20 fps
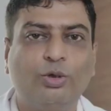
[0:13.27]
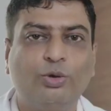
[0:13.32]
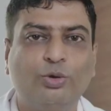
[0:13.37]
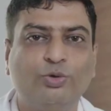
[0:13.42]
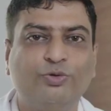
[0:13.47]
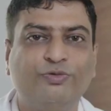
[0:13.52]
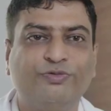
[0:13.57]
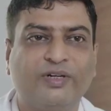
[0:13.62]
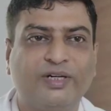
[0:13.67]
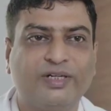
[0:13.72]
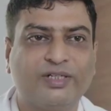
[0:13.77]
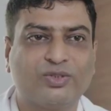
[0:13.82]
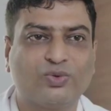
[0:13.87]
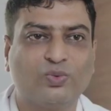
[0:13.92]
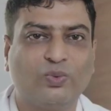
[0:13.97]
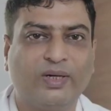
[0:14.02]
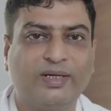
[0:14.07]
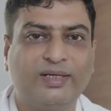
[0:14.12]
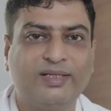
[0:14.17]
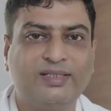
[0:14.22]
on two
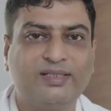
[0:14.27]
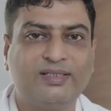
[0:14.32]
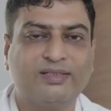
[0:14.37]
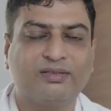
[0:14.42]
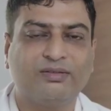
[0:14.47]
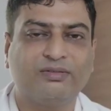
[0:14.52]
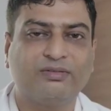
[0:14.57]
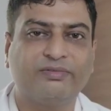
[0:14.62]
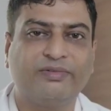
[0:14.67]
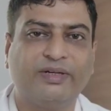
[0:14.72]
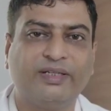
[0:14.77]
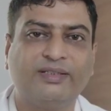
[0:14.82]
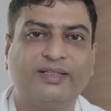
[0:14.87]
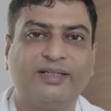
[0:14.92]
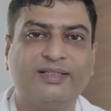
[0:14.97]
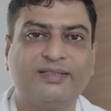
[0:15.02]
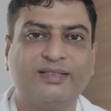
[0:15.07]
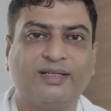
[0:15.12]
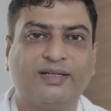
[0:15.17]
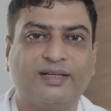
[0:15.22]
fronts. One is uh, when
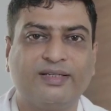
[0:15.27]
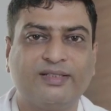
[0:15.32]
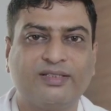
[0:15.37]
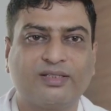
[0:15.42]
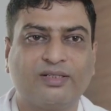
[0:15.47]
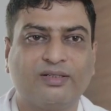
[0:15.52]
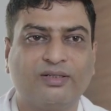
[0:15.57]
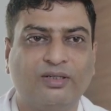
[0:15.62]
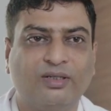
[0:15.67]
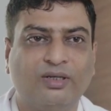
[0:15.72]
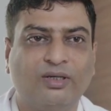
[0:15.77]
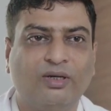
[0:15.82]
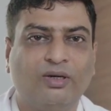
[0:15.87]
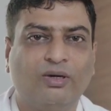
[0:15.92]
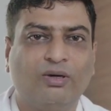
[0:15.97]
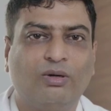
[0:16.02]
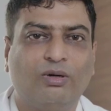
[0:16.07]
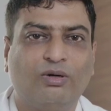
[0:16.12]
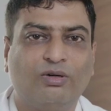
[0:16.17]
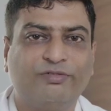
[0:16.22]
there is a risk
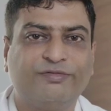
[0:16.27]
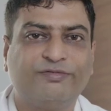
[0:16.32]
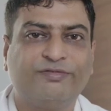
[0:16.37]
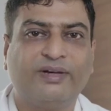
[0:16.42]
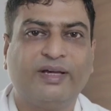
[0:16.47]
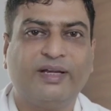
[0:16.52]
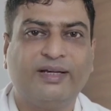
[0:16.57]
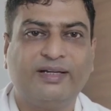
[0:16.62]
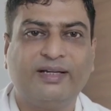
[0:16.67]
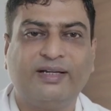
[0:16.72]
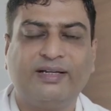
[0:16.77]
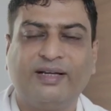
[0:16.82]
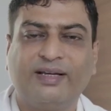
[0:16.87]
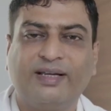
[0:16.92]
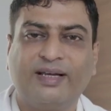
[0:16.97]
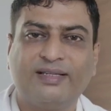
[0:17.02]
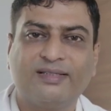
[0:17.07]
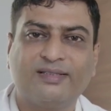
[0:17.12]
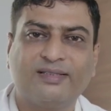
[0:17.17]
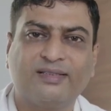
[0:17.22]
of hereditary
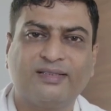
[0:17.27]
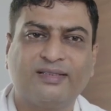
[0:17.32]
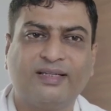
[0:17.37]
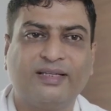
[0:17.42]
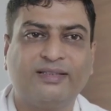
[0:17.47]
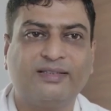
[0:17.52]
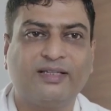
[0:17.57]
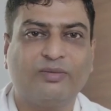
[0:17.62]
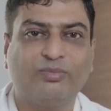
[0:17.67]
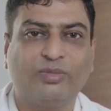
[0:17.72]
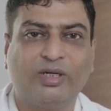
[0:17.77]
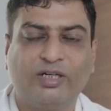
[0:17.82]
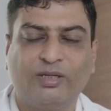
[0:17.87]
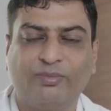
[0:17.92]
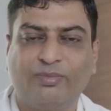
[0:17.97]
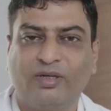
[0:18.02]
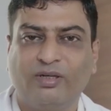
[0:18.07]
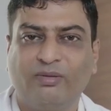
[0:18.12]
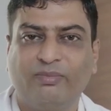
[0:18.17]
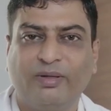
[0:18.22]
cancers like there are
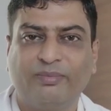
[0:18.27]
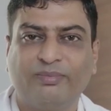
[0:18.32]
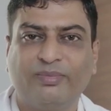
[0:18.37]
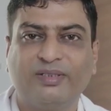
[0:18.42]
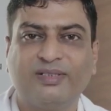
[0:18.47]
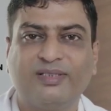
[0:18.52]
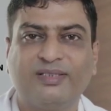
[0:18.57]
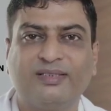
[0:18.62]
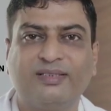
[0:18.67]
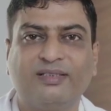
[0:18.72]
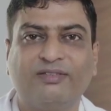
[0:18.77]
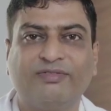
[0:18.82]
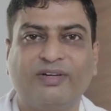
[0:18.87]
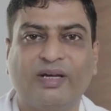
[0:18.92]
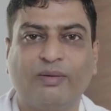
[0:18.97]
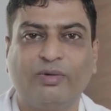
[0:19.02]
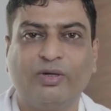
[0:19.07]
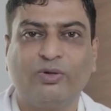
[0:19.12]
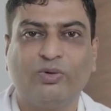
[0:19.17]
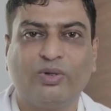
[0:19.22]
multiple members in the
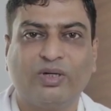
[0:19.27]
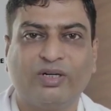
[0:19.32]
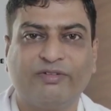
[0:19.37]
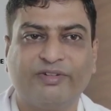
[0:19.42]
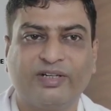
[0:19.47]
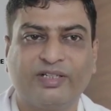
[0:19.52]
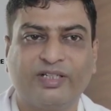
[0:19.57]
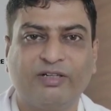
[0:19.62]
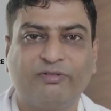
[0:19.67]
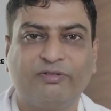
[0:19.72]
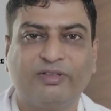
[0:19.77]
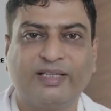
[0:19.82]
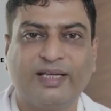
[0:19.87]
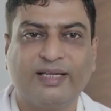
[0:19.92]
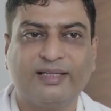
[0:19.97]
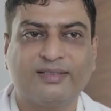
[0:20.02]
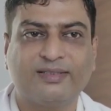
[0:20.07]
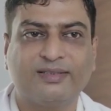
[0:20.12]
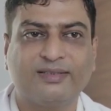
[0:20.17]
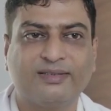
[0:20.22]
family who are affected with
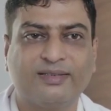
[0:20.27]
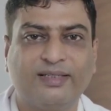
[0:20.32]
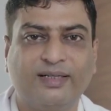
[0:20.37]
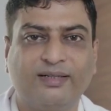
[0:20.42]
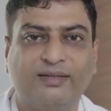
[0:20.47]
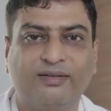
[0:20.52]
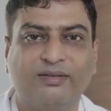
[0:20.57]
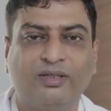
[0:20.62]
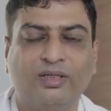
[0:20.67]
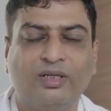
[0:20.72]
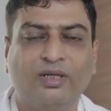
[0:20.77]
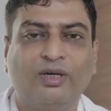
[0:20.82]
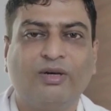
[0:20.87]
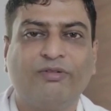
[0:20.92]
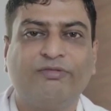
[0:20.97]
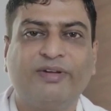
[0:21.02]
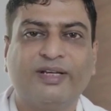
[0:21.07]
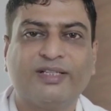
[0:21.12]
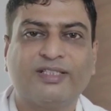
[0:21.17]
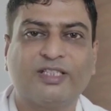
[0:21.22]
cancers and
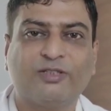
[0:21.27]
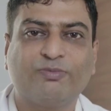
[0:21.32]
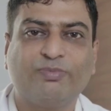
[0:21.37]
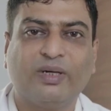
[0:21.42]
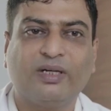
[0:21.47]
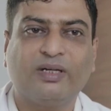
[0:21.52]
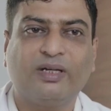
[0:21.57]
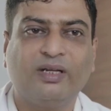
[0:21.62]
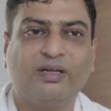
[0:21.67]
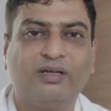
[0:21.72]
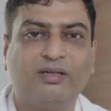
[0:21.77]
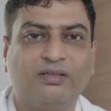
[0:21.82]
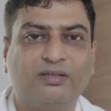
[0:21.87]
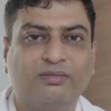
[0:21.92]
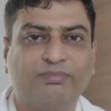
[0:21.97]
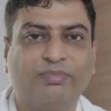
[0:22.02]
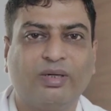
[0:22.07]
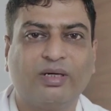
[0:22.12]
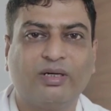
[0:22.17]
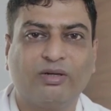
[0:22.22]
we are suspecting
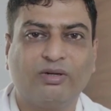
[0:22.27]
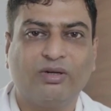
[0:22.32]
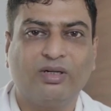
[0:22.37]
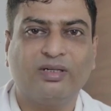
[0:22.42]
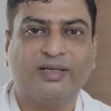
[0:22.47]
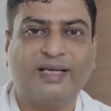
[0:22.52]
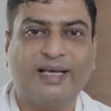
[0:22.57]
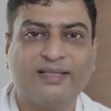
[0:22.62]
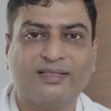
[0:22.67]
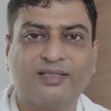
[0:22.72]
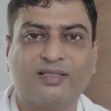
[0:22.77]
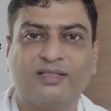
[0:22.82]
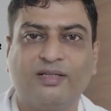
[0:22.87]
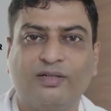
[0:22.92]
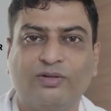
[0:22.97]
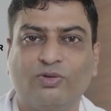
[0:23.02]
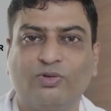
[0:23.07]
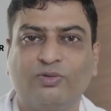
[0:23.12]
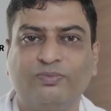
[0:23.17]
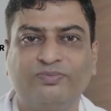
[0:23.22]
a particular cancer
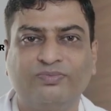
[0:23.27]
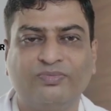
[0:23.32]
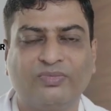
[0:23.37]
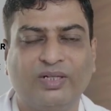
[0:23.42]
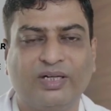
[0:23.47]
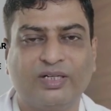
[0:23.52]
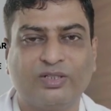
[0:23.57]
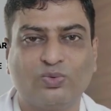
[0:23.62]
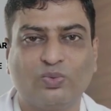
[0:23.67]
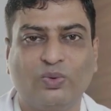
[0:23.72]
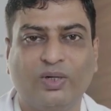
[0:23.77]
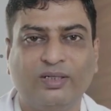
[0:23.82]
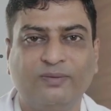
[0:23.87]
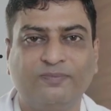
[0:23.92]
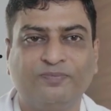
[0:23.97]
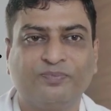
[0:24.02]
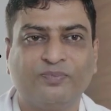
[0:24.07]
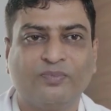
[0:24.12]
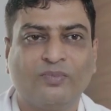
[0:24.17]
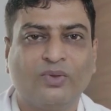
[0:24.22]
syndrome that is one
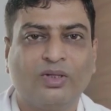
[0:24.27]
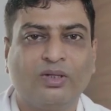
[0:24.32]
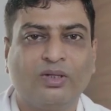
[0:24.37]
